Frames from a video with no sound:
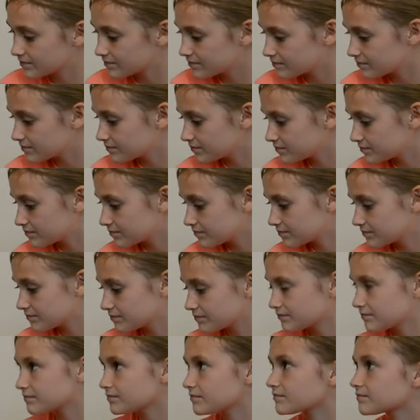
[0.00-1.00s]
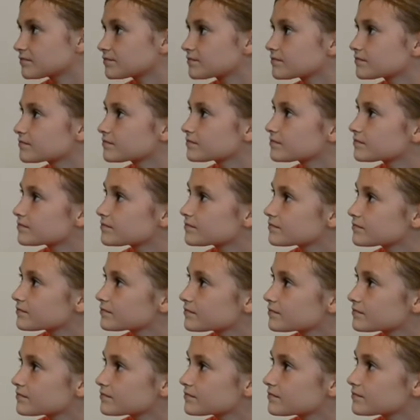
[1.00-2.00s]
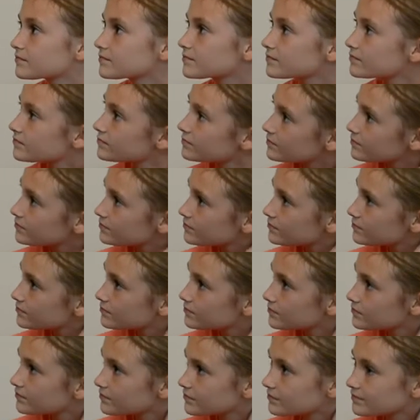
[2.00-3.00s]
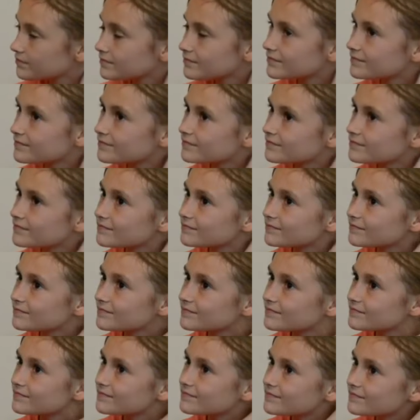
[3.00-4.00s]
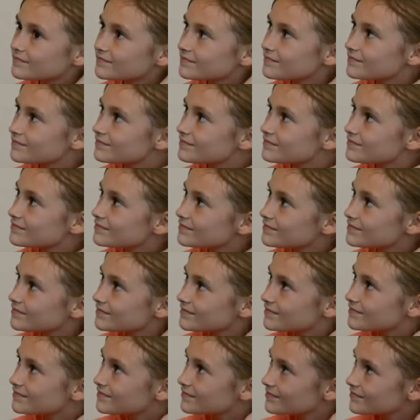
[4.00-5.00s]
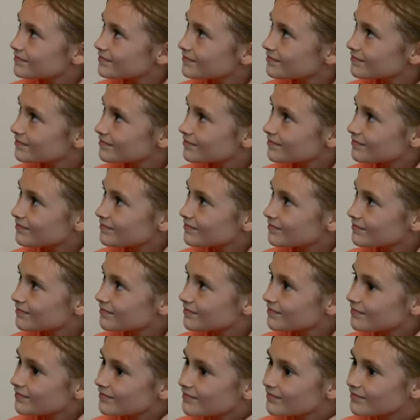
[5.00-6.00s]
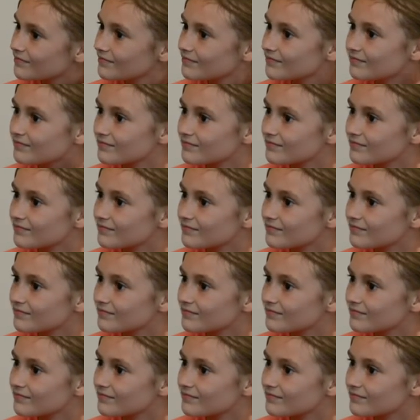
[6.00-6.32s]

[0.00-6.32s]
(silent)